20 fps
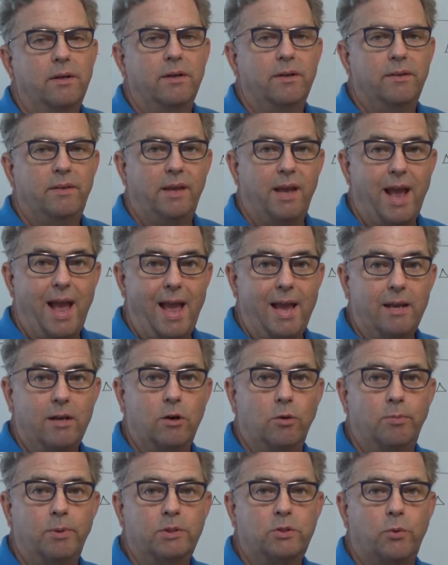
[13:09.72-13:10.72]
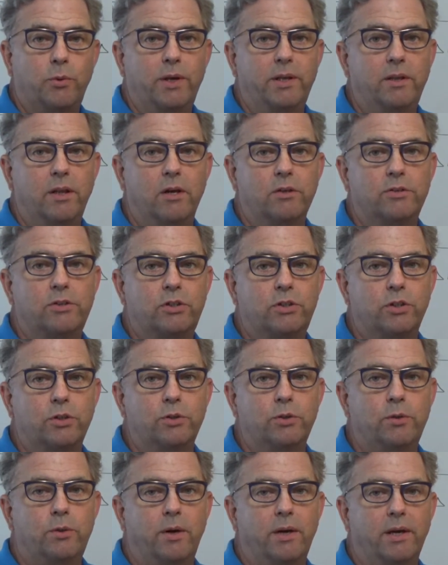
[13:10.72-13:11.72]
The angle between those
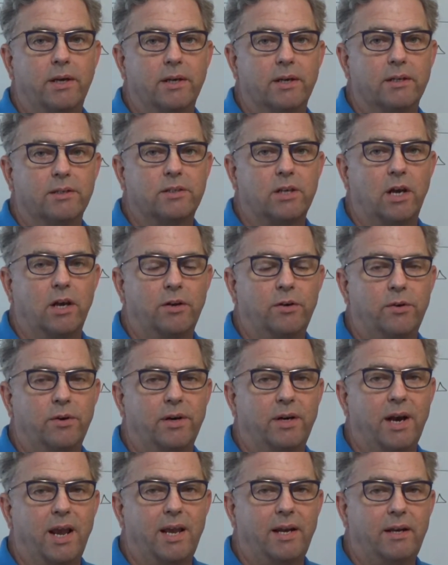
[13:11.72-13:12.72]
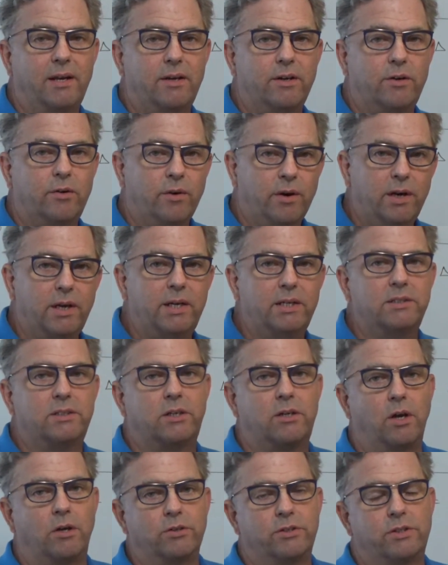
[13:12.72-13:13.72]
two is 180 degrees. The
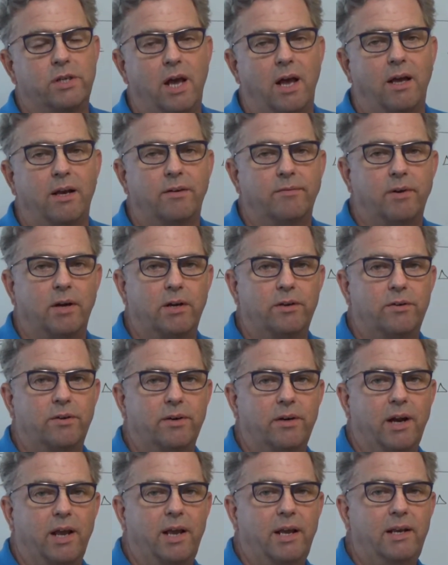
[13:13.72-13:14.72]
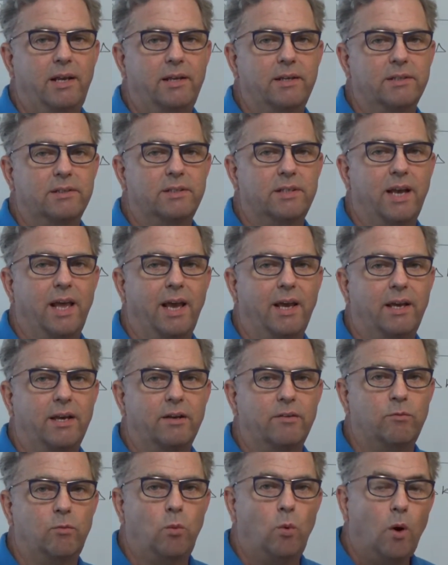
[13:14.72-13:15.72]
cosine of 180 is
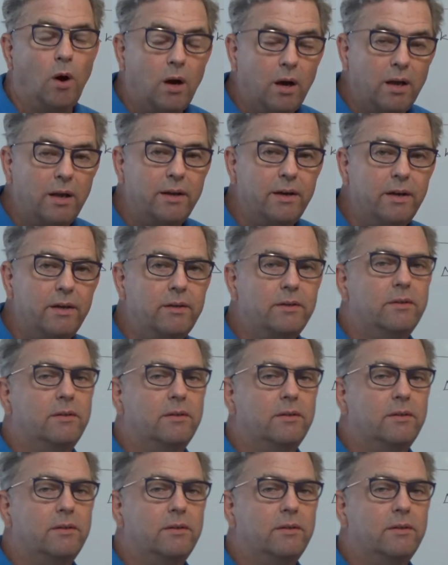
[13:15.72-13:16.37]
-1.